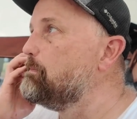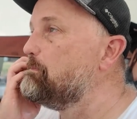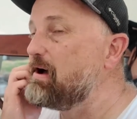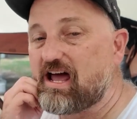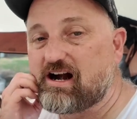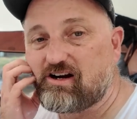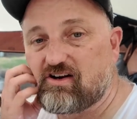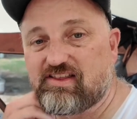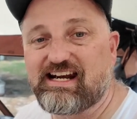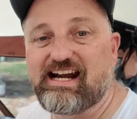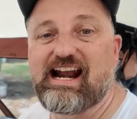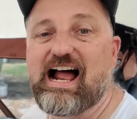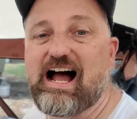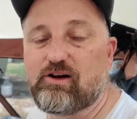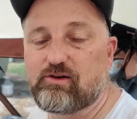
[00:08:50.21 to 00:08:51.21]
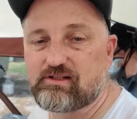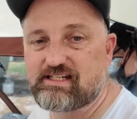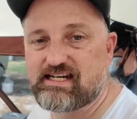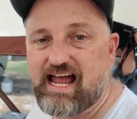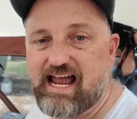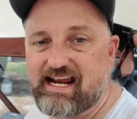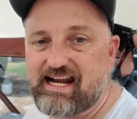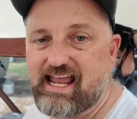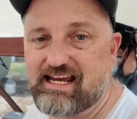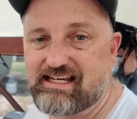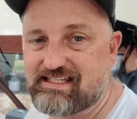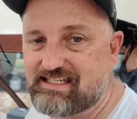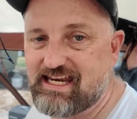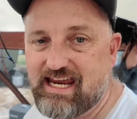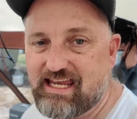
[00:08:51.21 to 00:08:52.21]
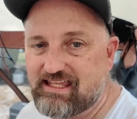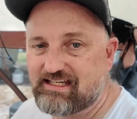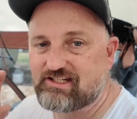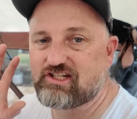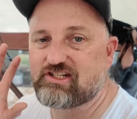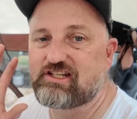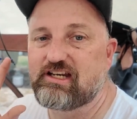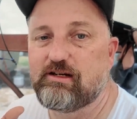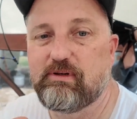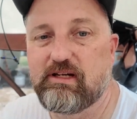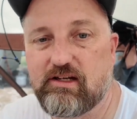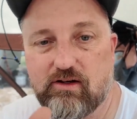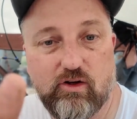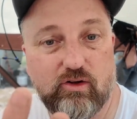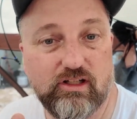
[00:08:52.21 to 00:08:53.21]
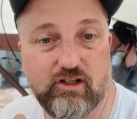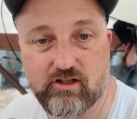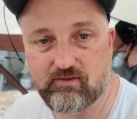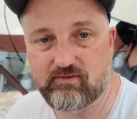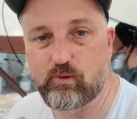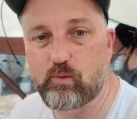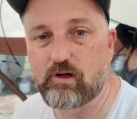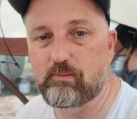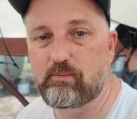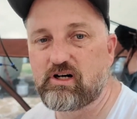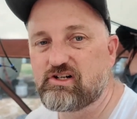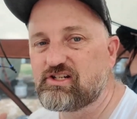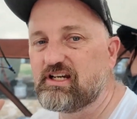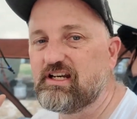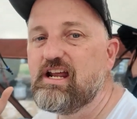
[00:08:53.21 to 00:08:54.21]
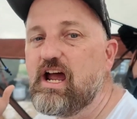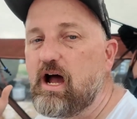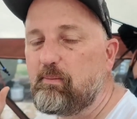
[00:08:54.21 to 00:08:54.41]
better than an outside AC that's just gonna be only good for one person.